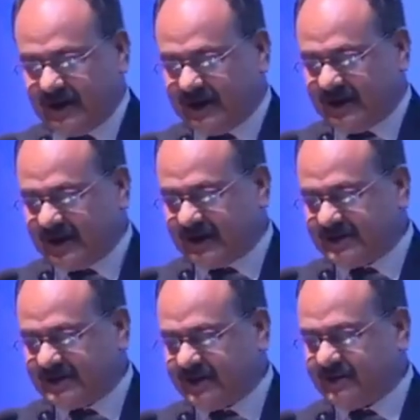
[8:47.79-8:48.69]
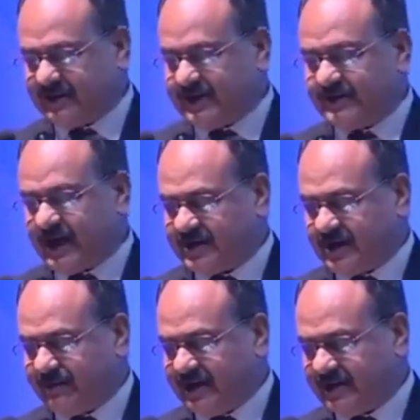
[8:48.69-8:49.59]
he can receive his
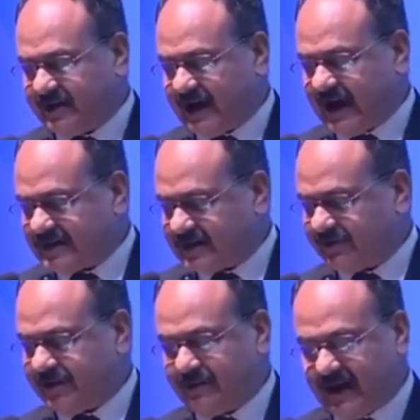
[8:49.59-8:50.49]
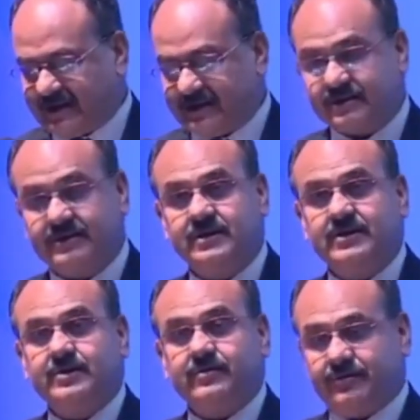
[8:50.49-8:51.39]
entitlement in a hassle-free manner
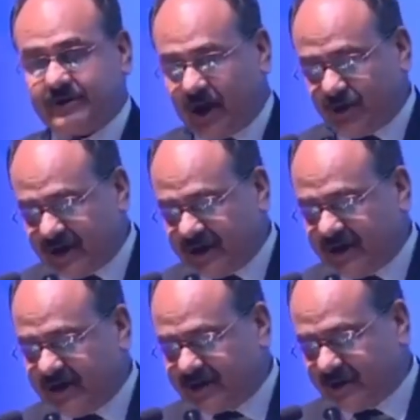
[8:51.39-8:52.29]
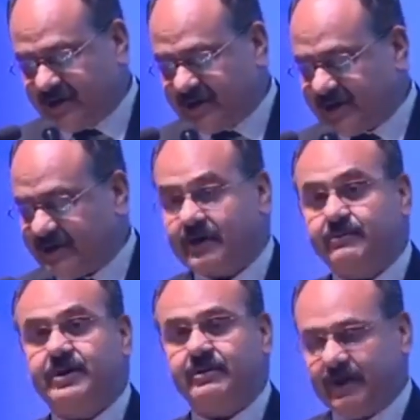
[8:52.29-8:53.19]
without any intermediary
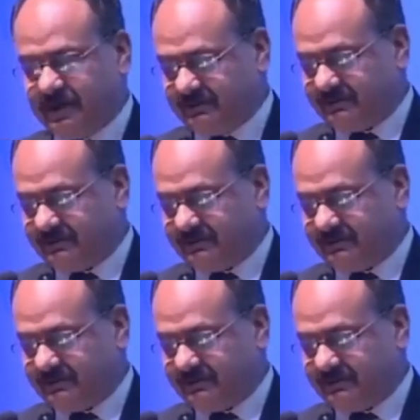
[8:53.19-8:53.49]
and middleman.